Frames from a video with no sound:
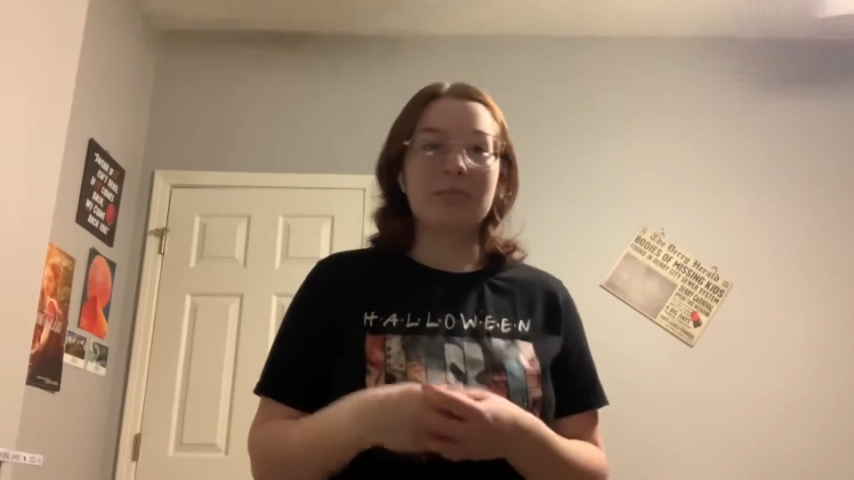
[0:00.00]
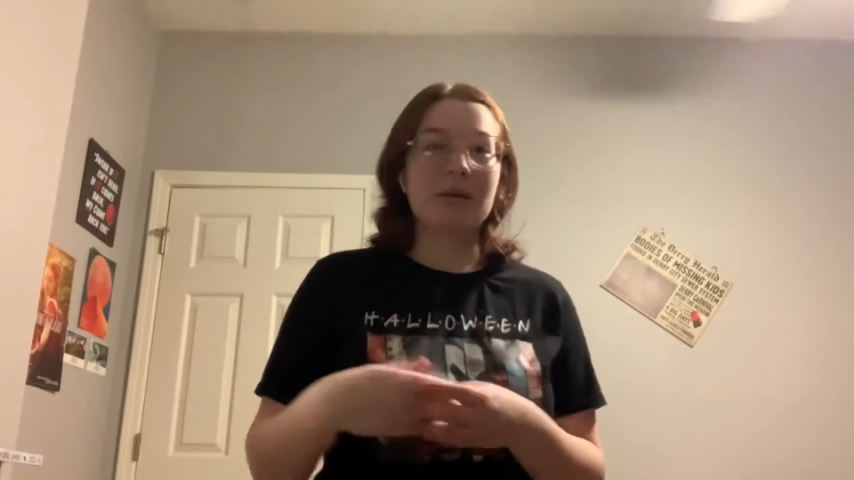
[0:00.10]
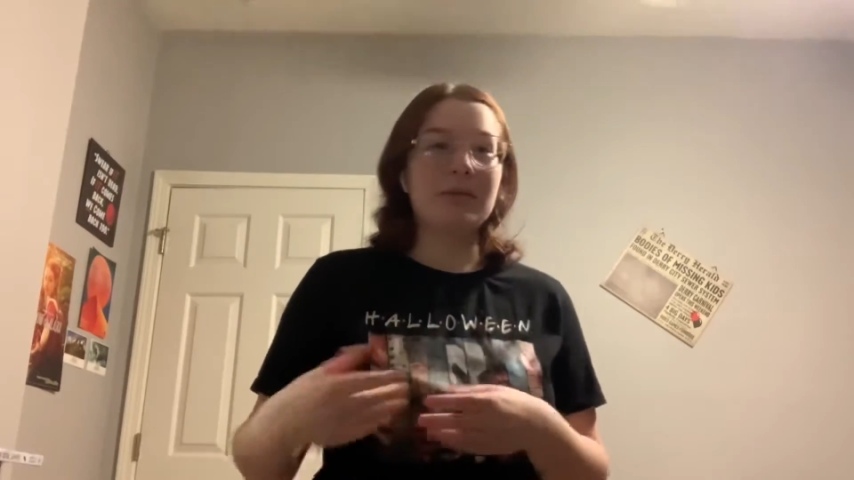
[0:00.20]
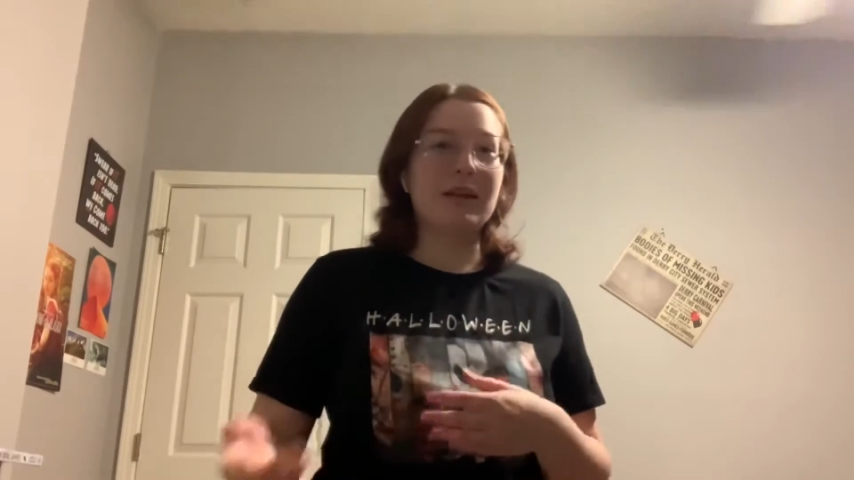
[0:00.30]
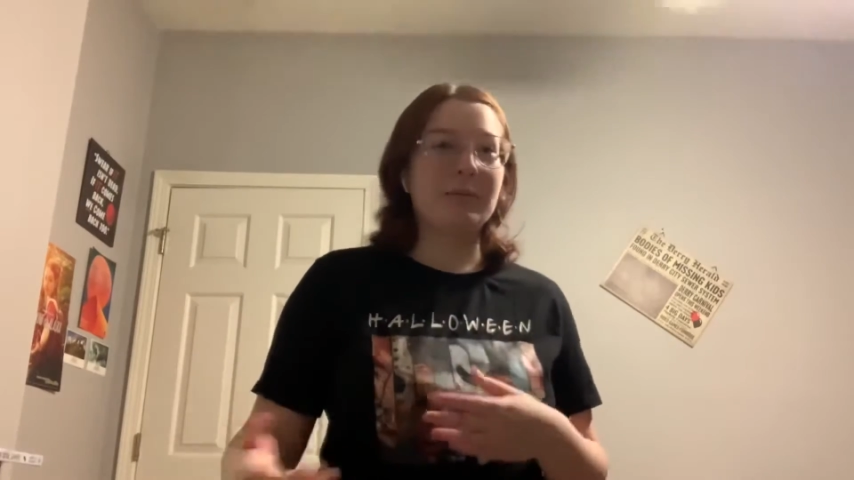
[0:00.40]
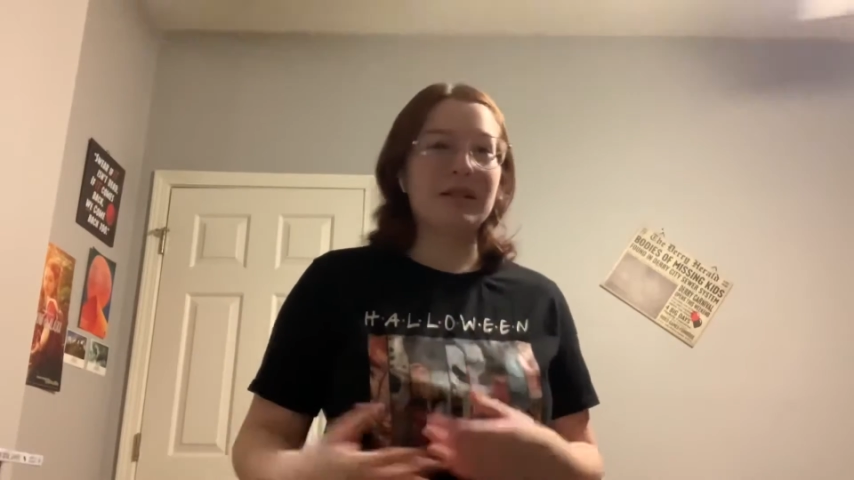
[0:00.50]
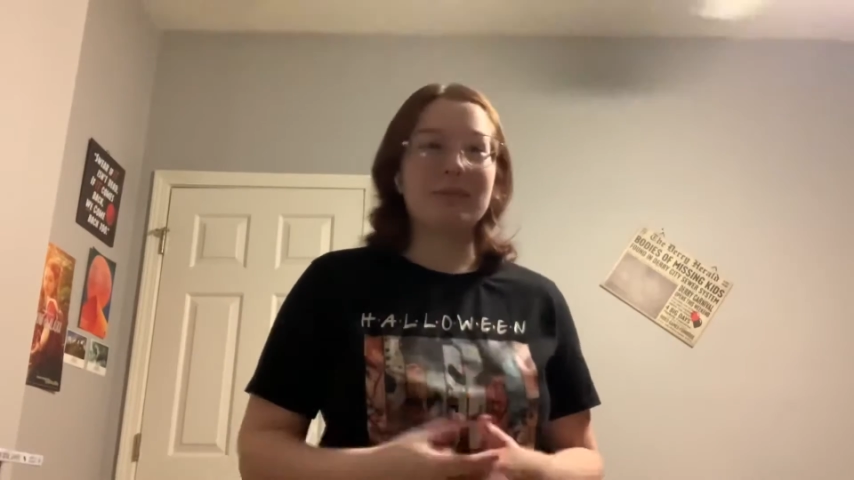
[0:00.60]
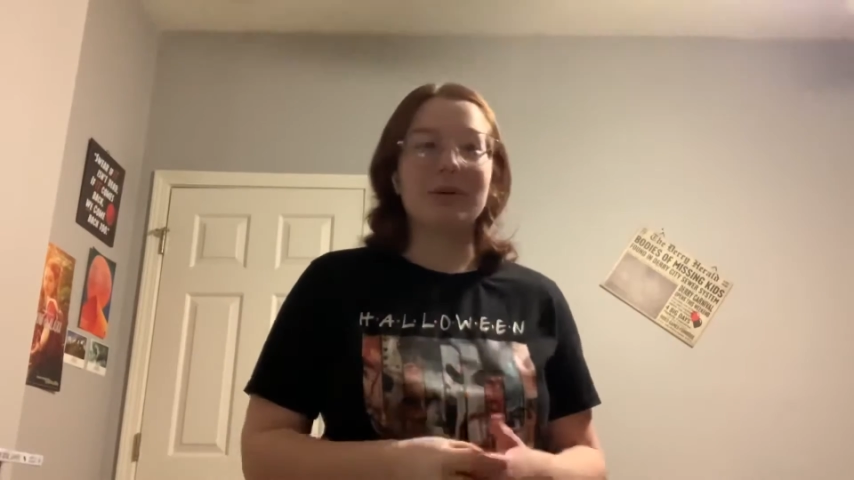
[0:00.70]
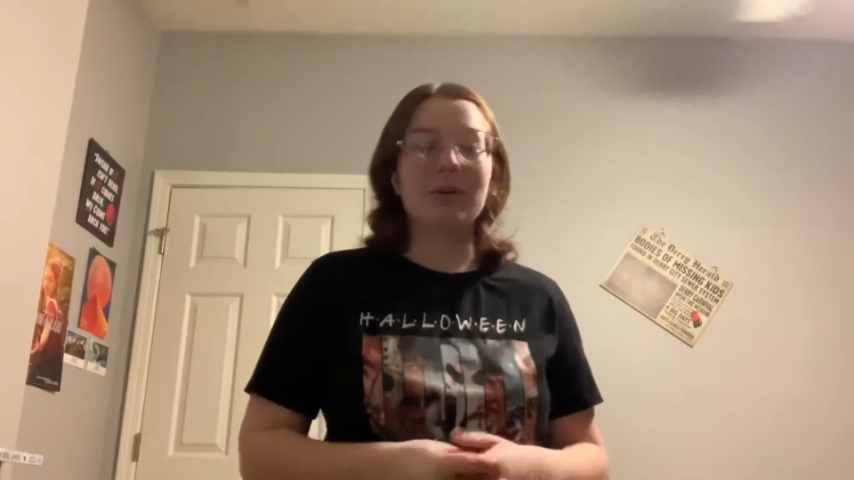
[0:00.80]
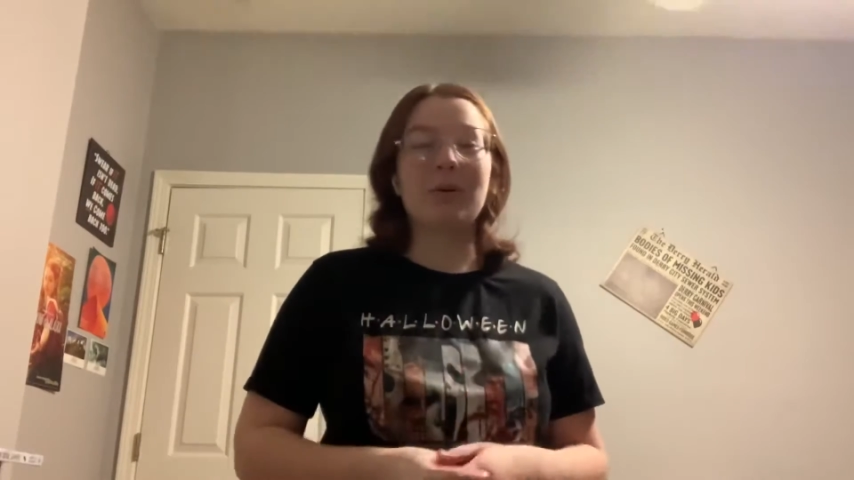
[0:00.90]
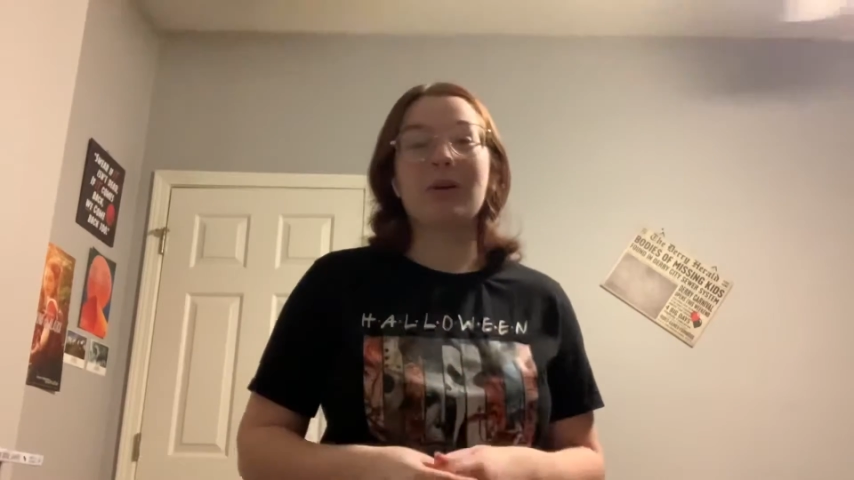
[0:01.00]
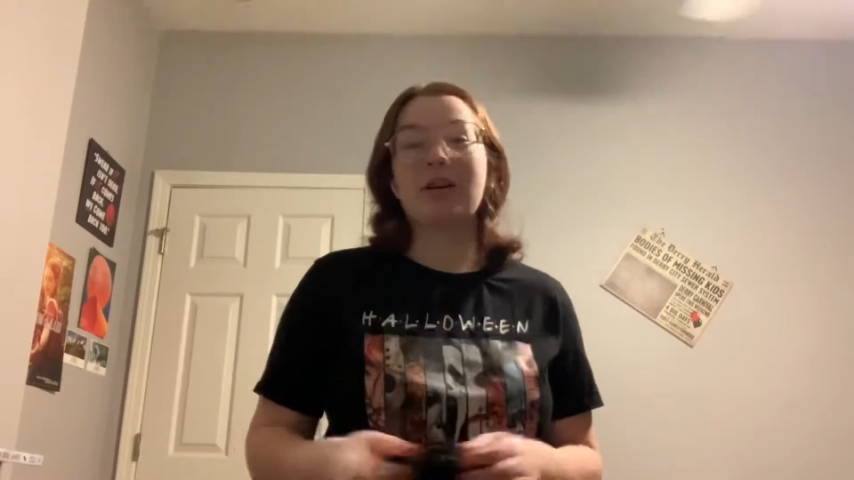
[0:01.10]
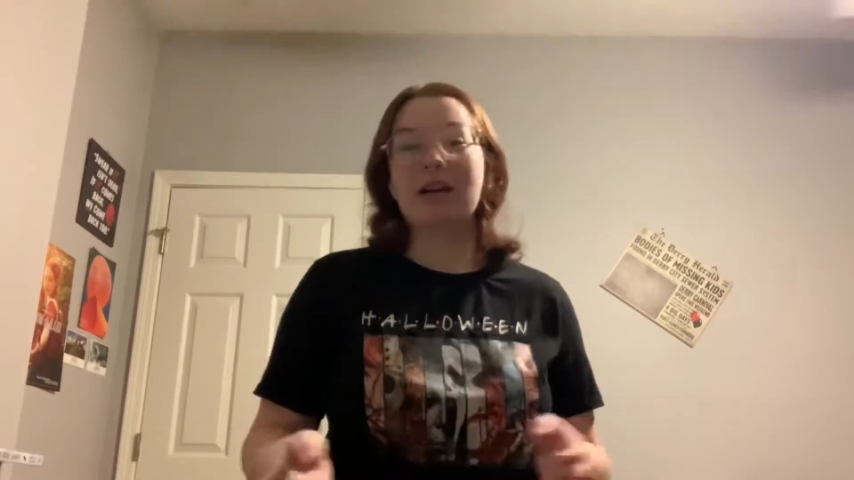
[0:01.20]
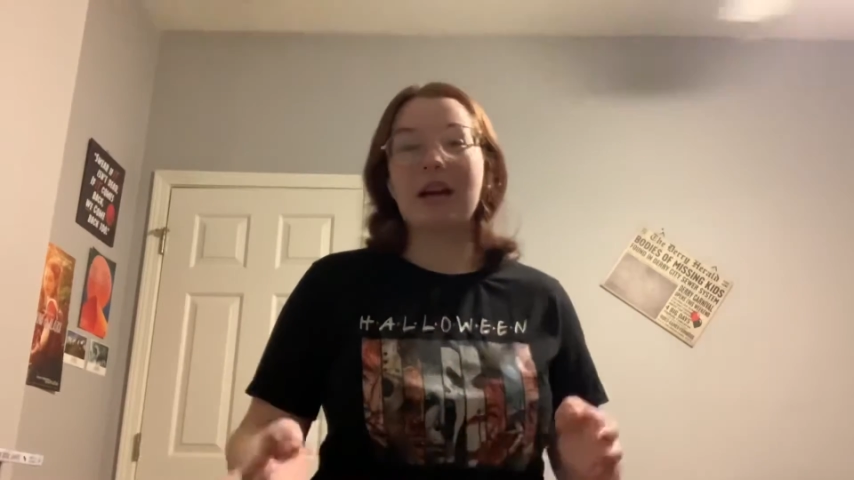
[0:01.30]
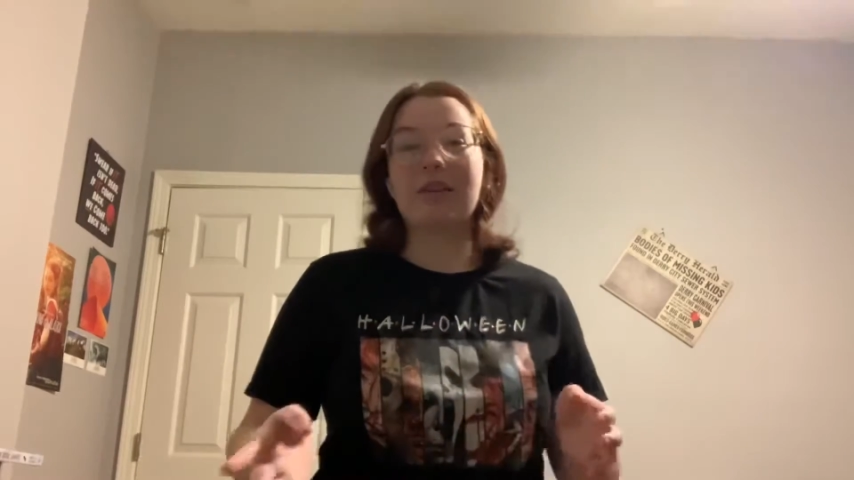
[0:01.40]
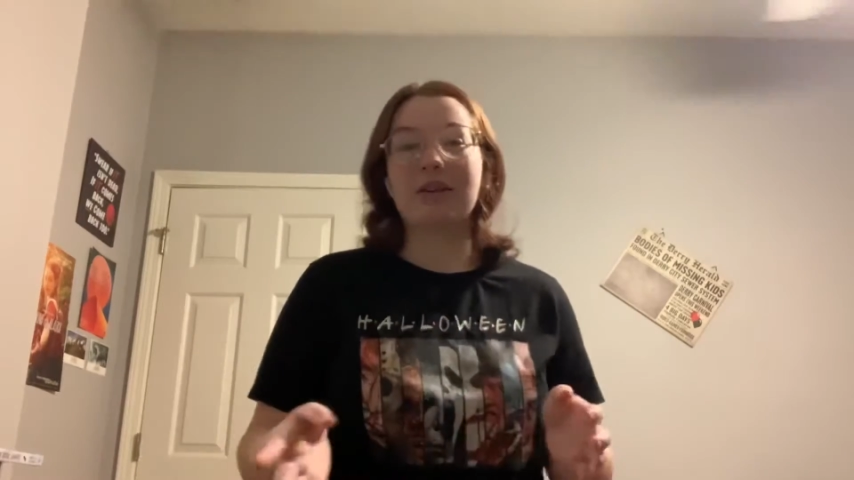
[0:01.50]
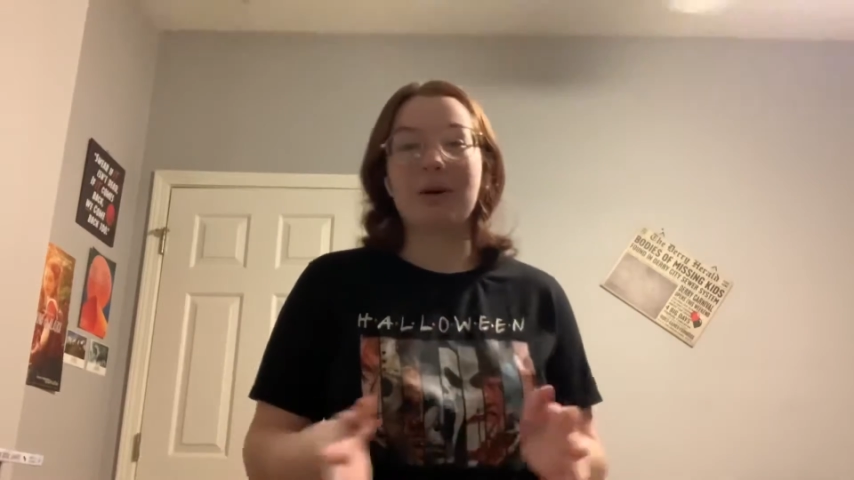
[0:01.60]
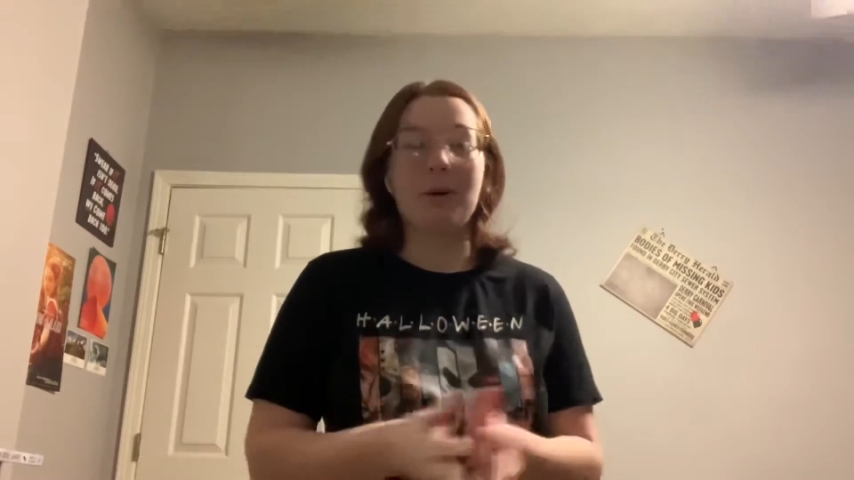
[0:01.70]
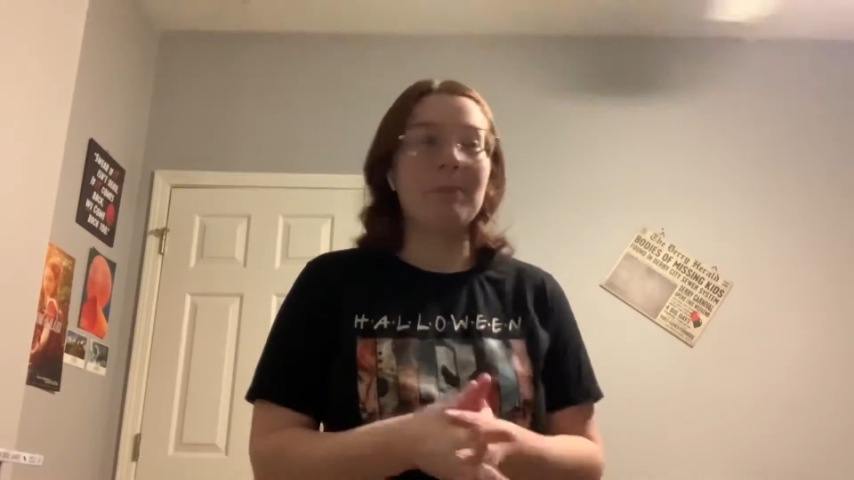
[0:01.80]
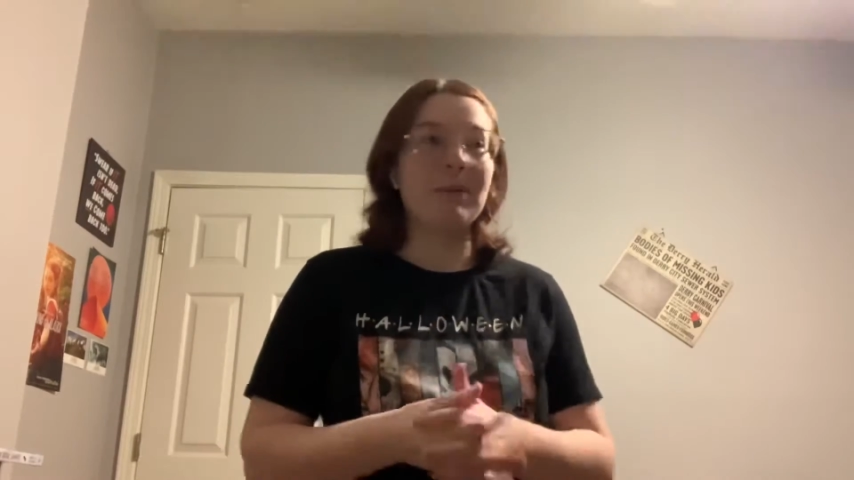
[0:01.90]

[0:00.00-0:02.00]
Maybe that makes me a hoarder, I don't know,